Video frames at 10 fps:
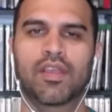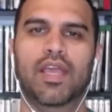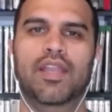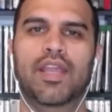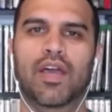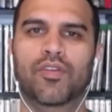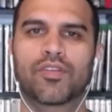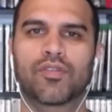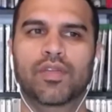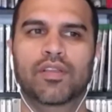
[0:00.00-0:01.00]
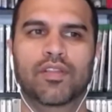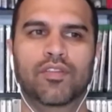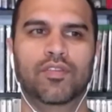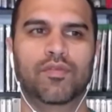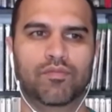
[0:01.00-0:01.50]
and now they're doing
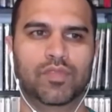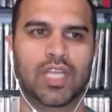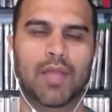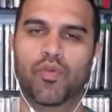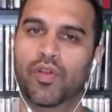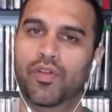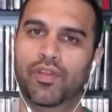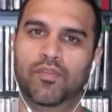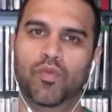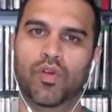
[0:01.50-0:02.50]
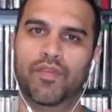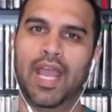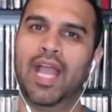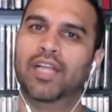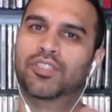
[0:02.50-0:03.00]
this type where it's more of an
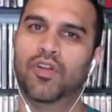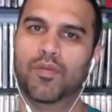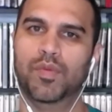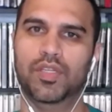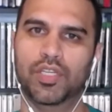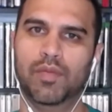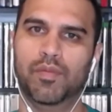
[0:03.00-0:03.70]
action RPG,